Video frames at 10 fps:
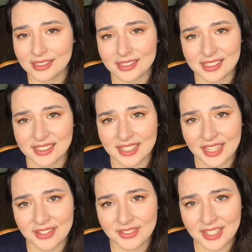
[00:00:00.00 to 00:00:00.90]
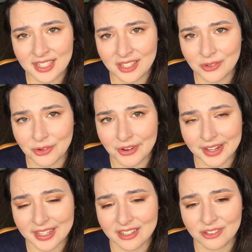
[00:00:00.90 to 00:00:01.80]
savvy or
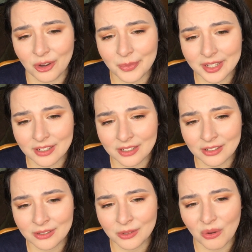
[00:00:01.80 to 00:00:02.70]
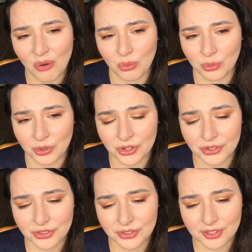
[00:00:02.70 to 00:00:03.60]
economical or
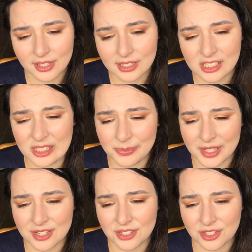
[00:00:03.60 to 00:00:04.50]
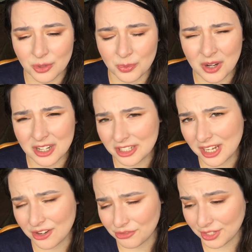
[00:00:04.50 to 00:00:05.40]
worth spending money
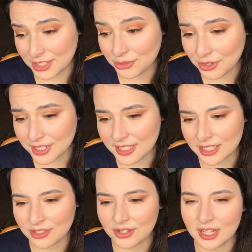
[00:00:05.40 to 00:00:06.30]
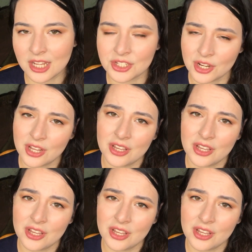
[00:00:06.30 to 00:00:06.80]
and resources on it.